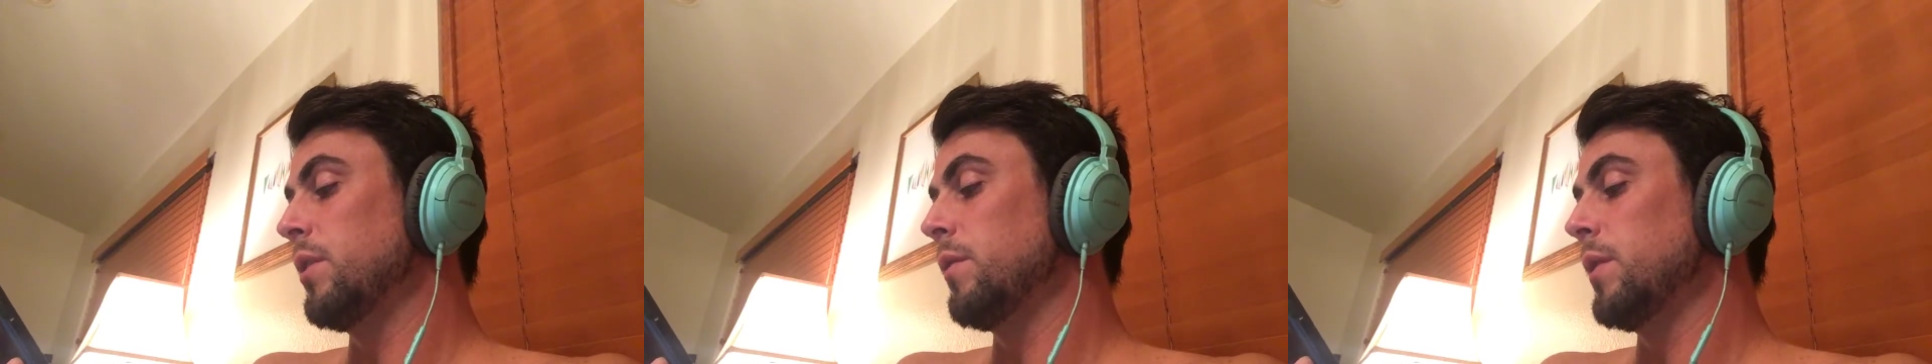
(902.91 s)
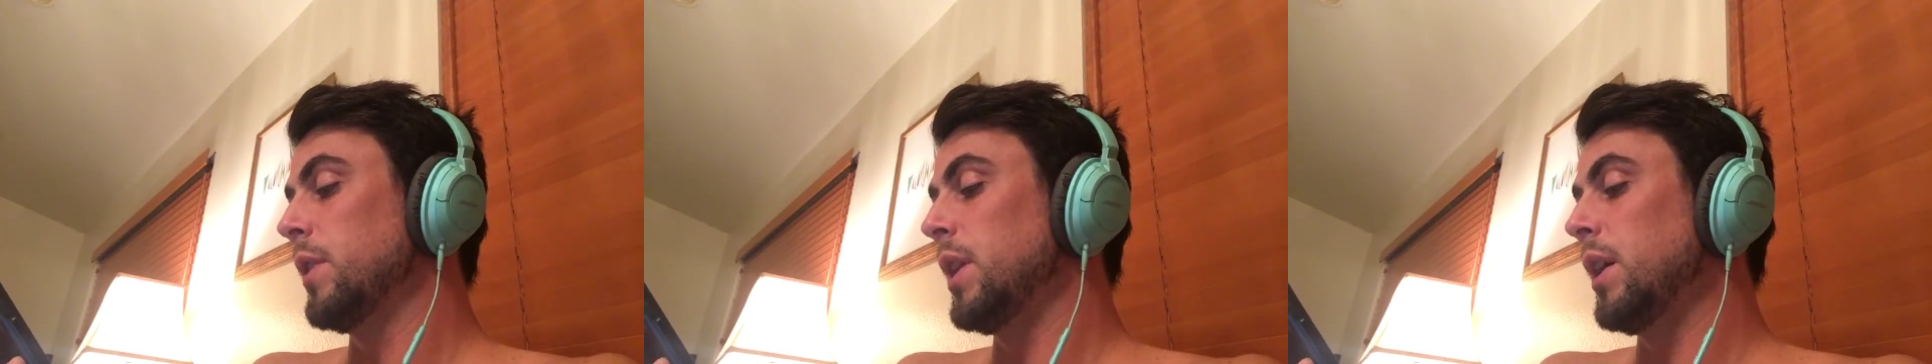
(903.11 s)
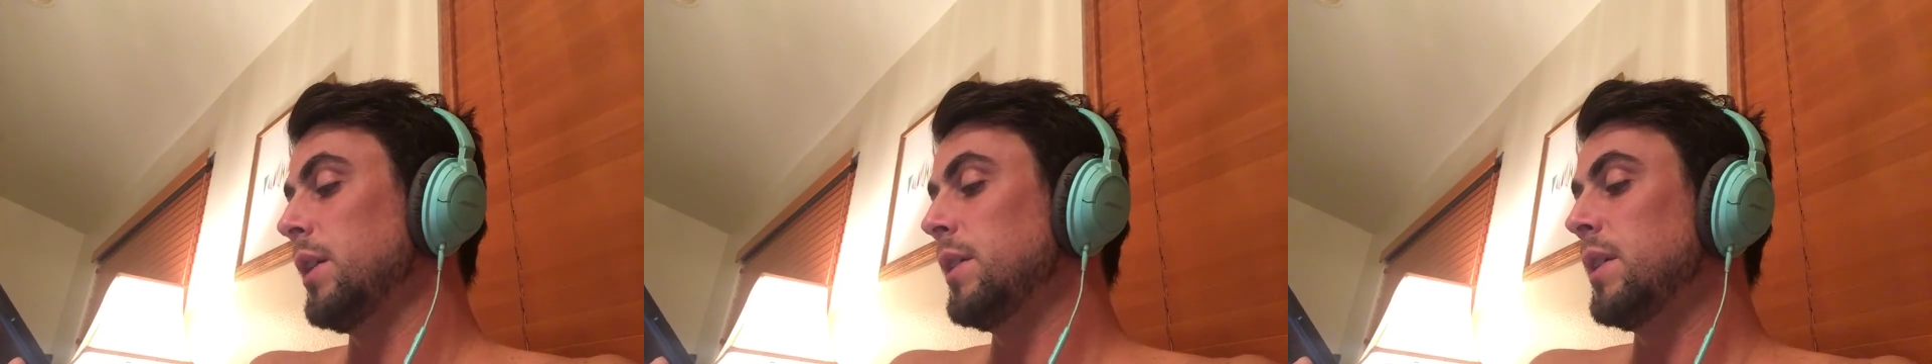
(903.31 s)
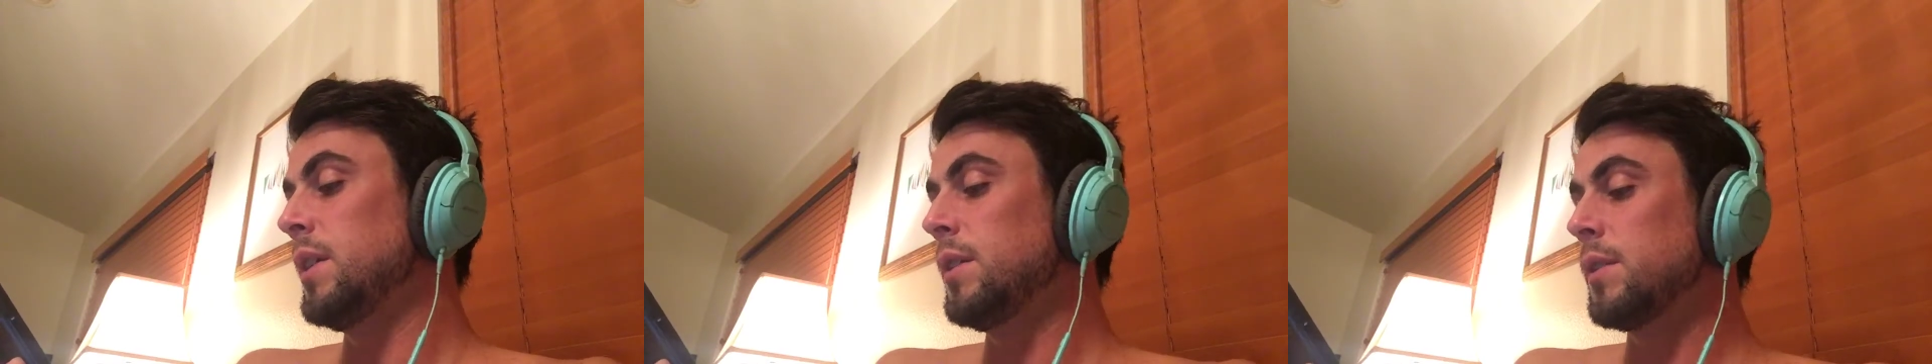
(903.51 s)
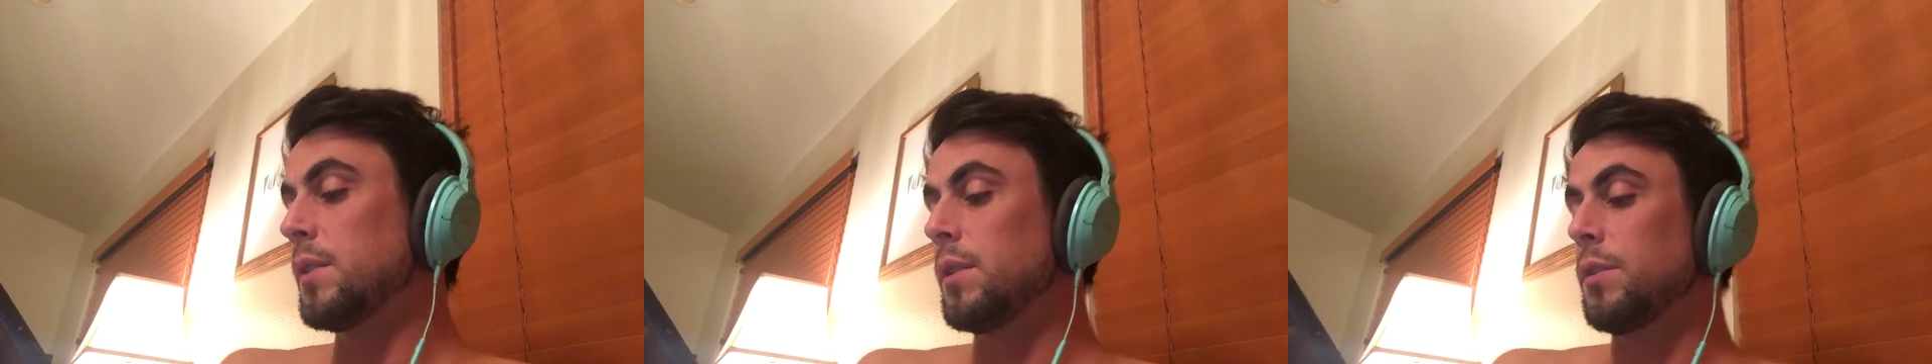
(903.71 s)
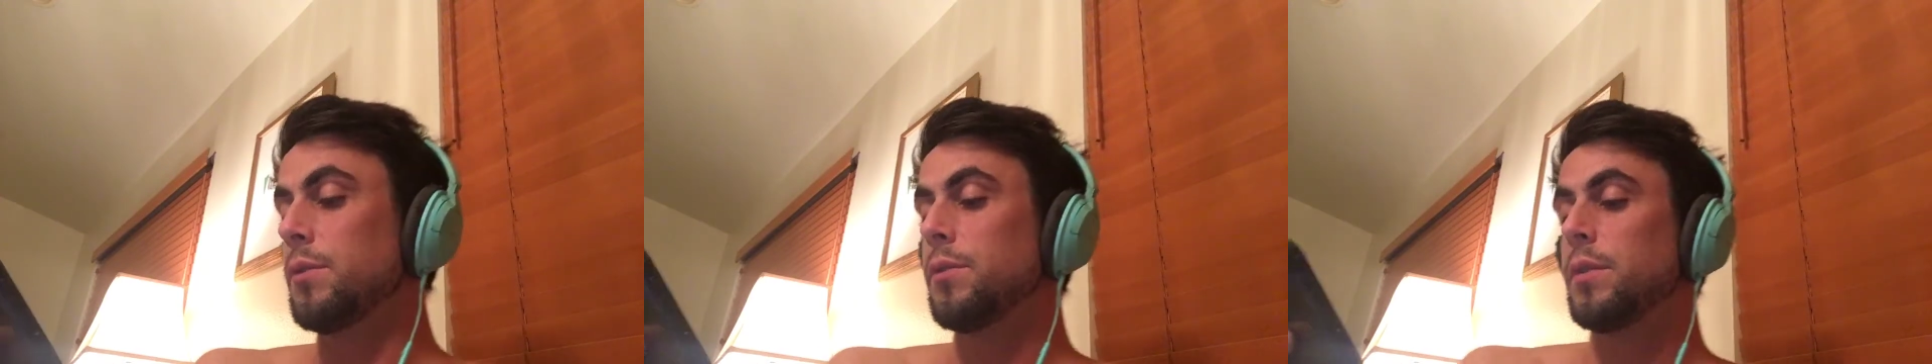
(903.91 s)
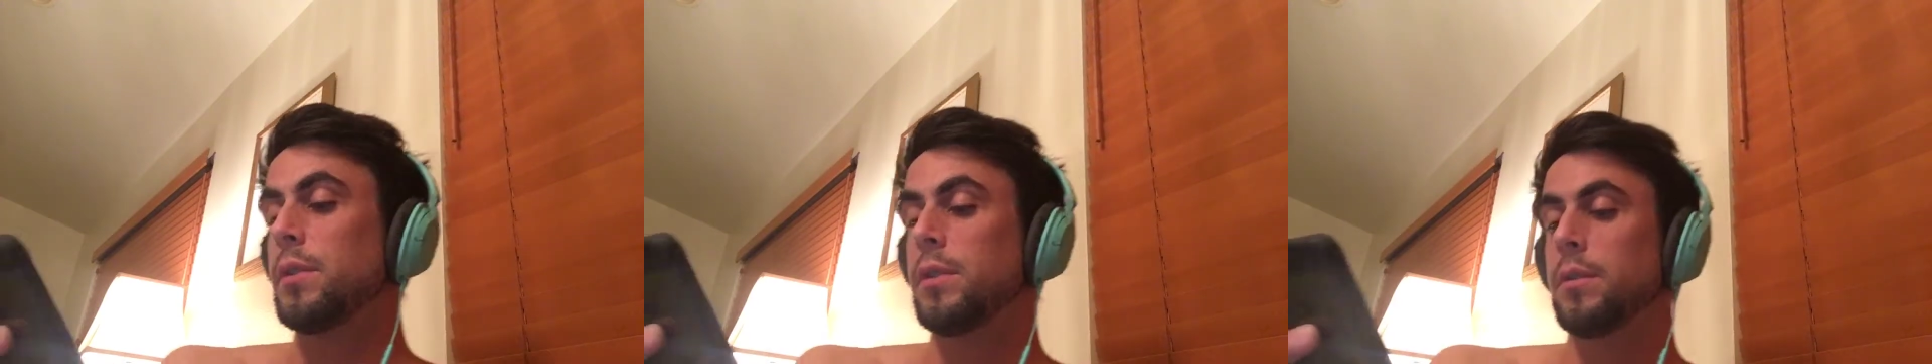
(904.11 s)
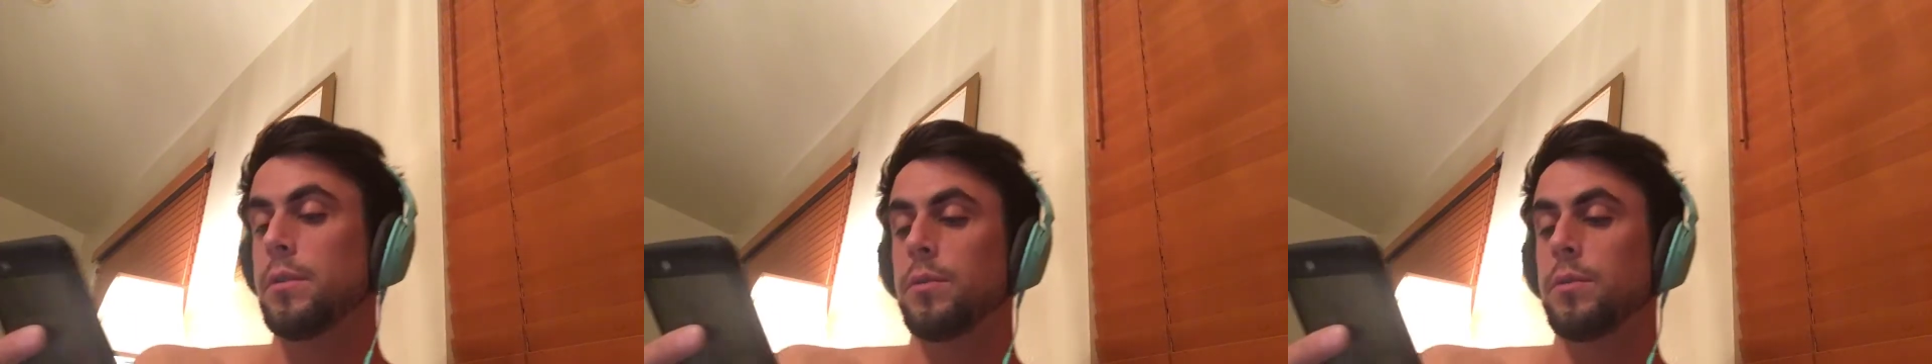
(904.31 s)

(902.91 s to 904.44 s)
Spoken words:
of the 19th century.